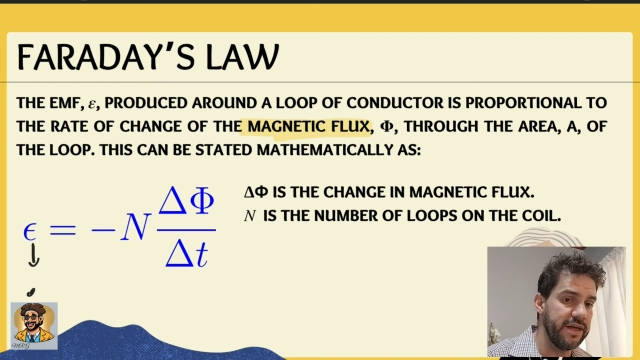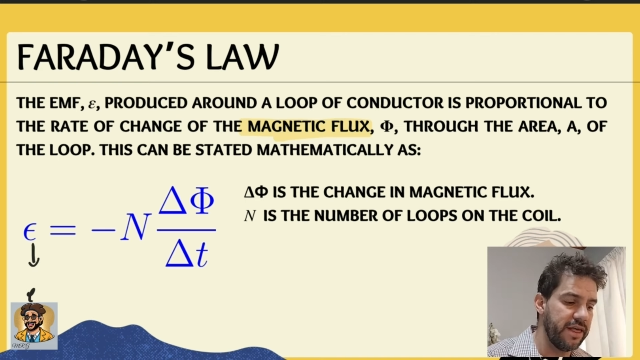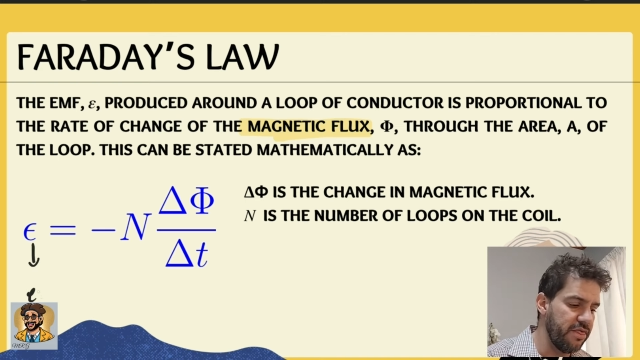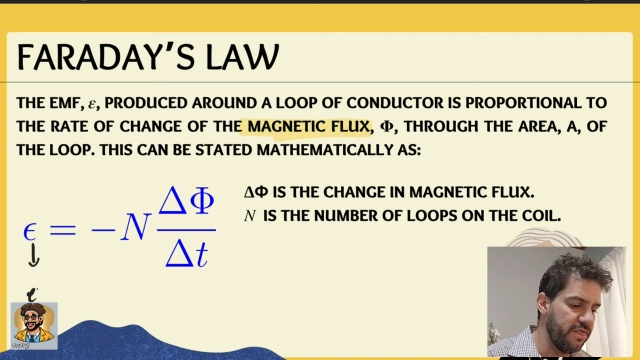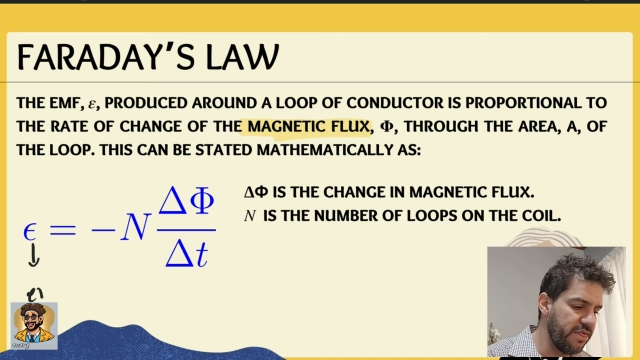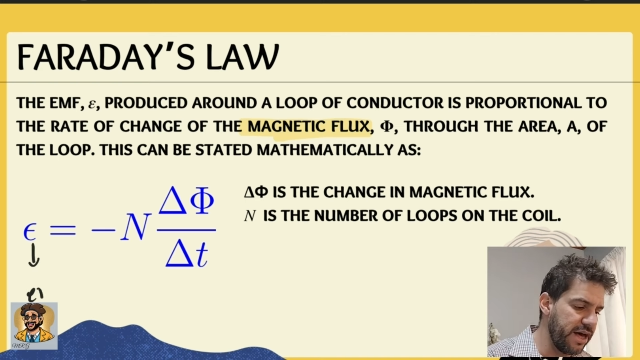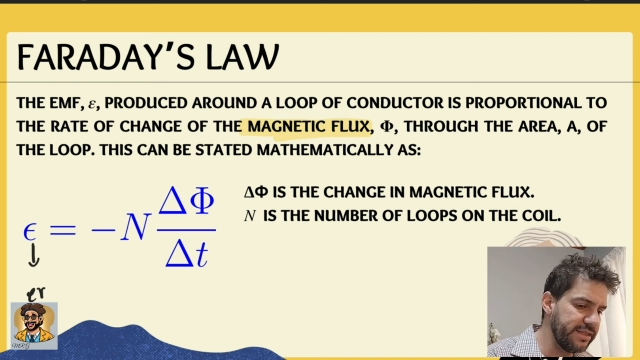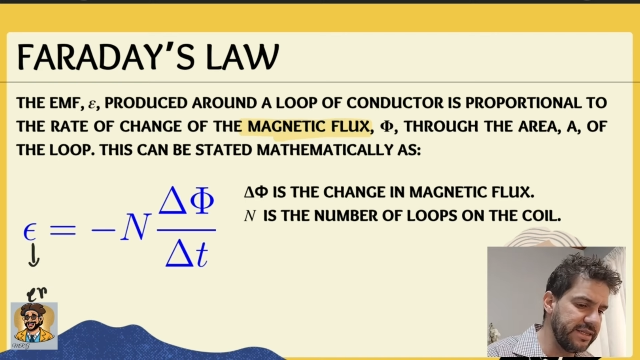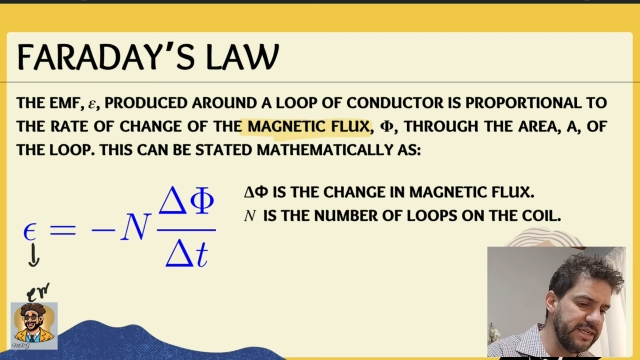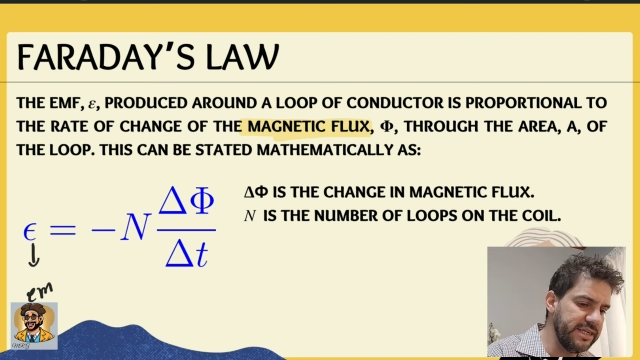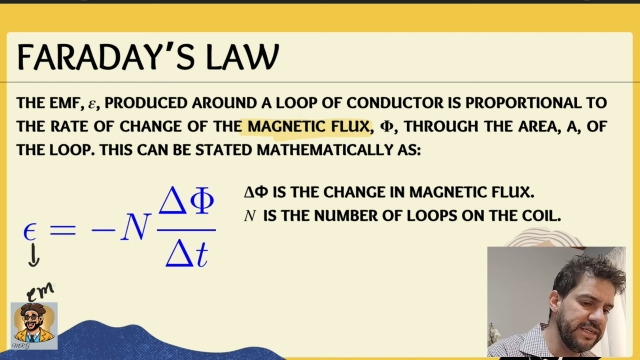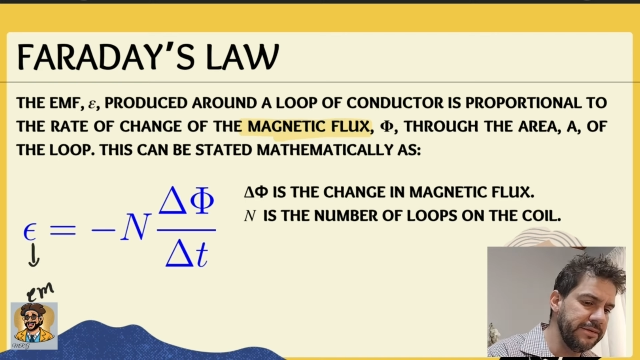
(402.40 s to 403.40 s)
that
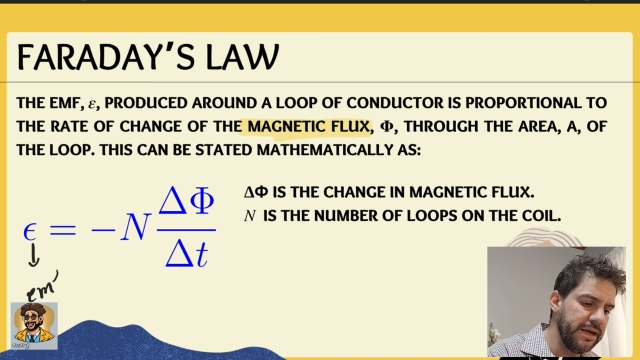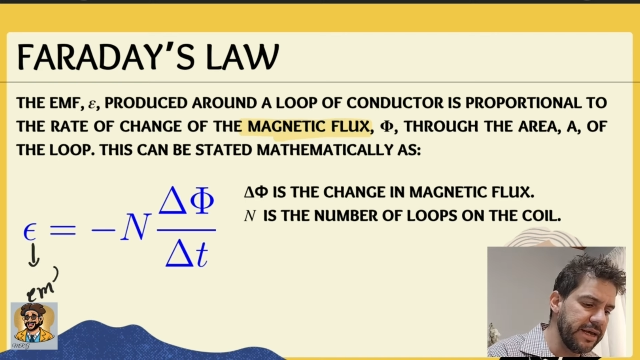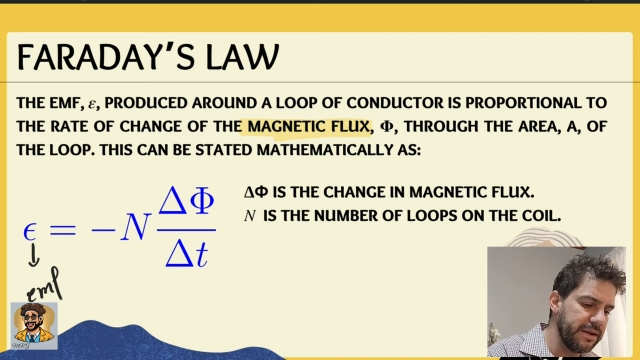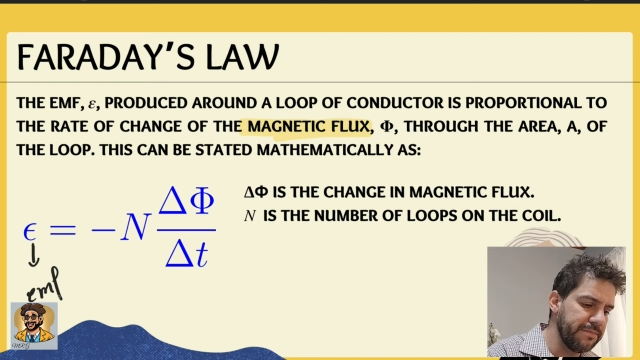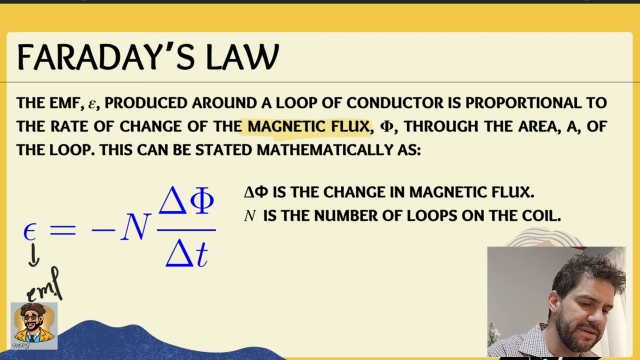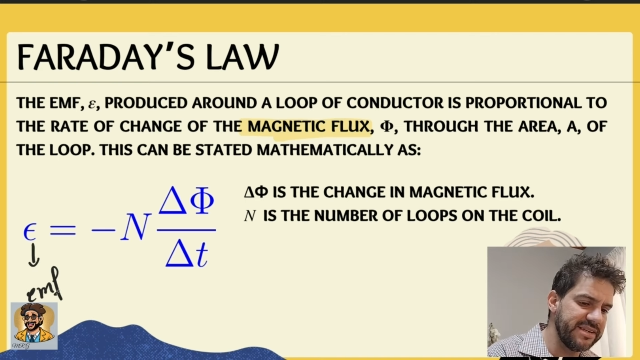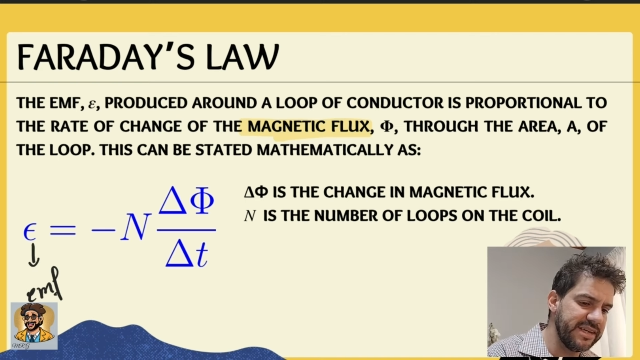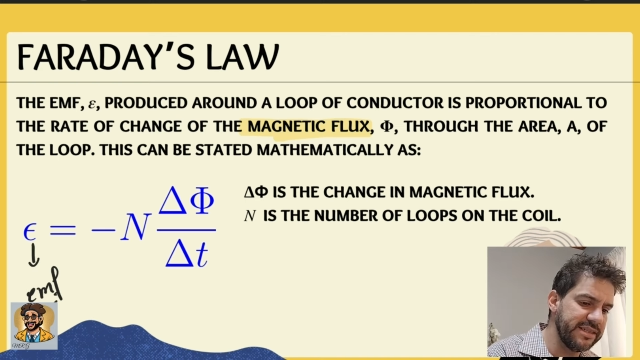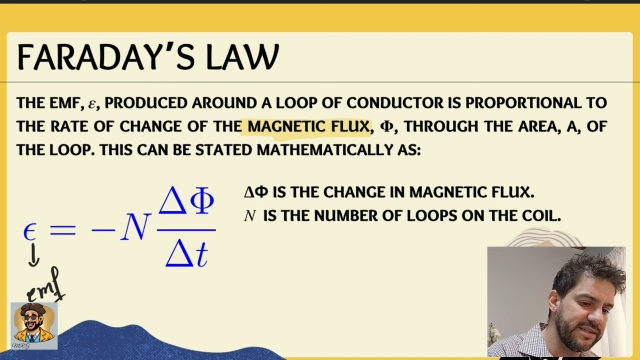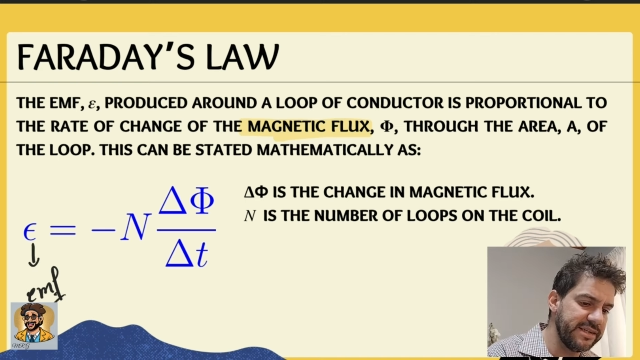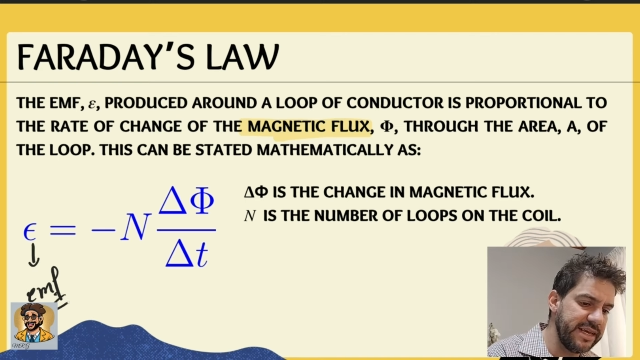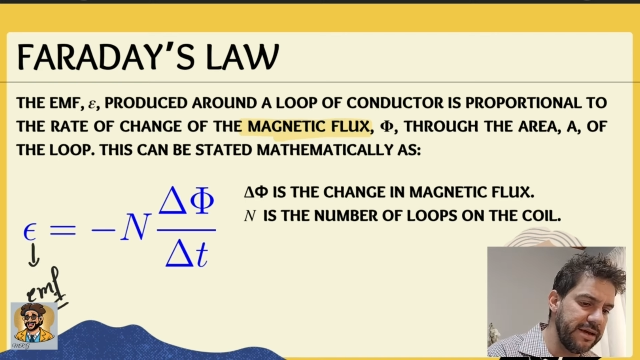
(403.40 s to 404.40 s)
E represents
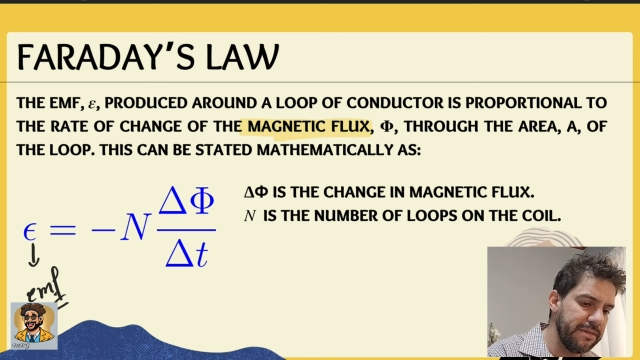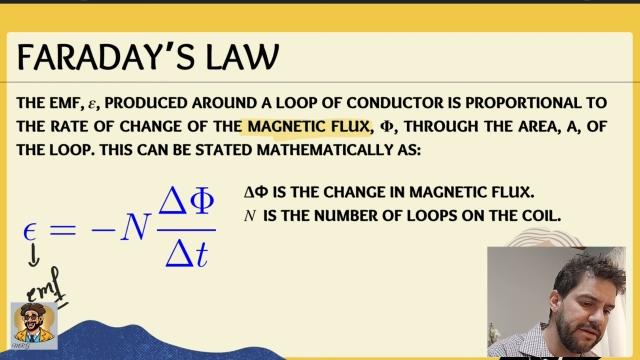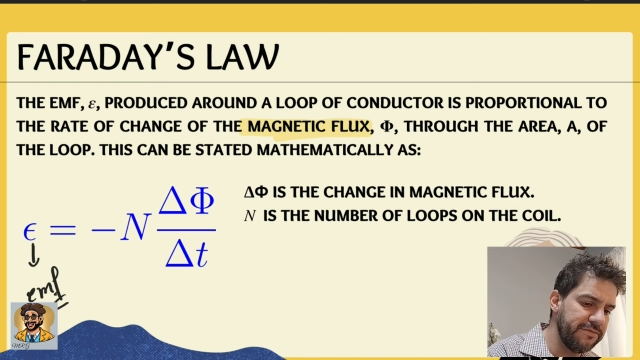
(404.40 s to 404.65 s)
EMF,